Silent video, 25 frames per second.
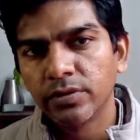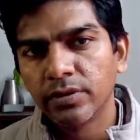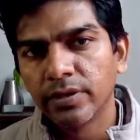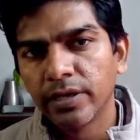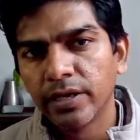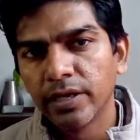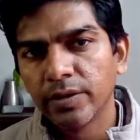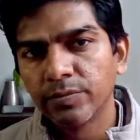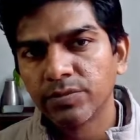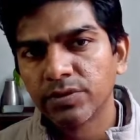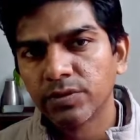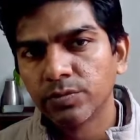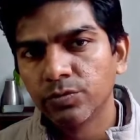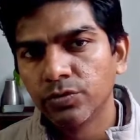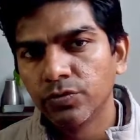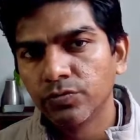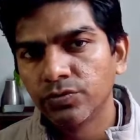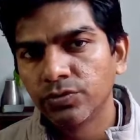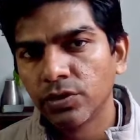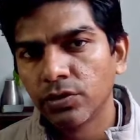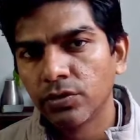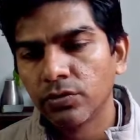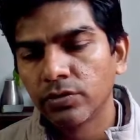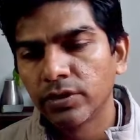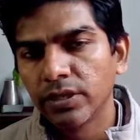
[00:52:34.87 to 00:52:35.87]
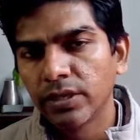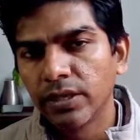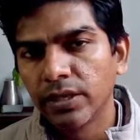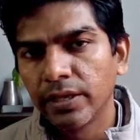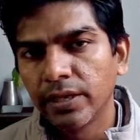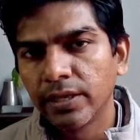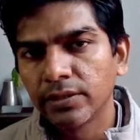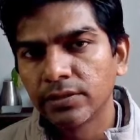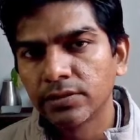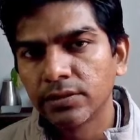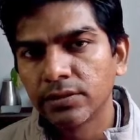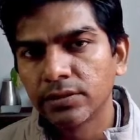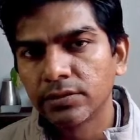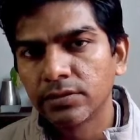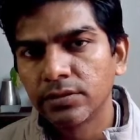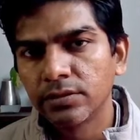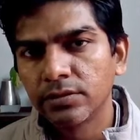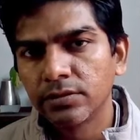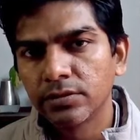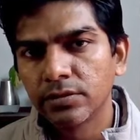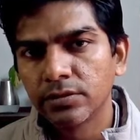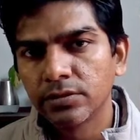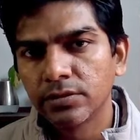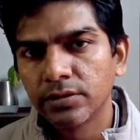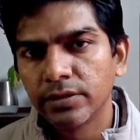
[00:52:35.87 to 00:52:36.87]
grams moves along the x-axis
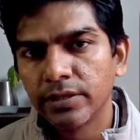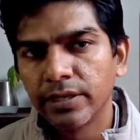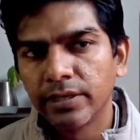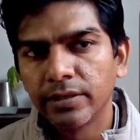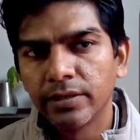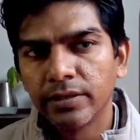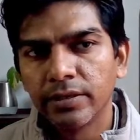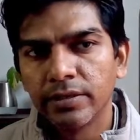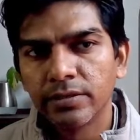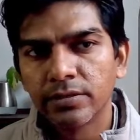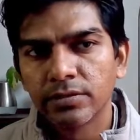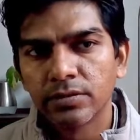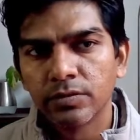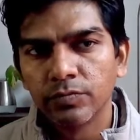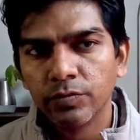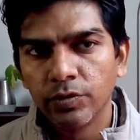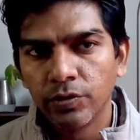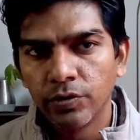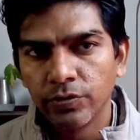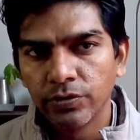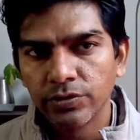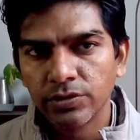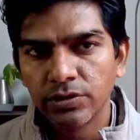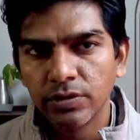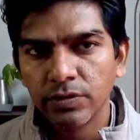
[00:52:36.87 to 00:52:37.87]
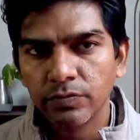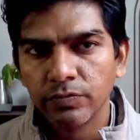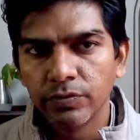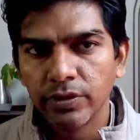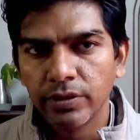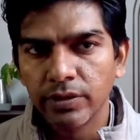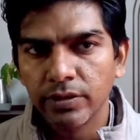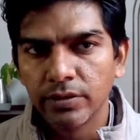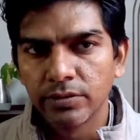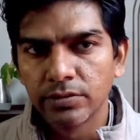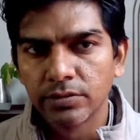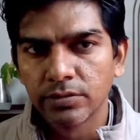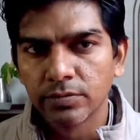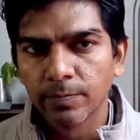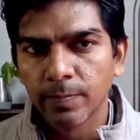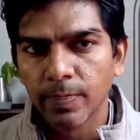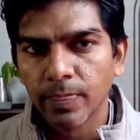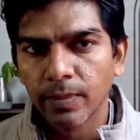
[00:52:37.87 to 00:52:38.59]
such that its velocity varies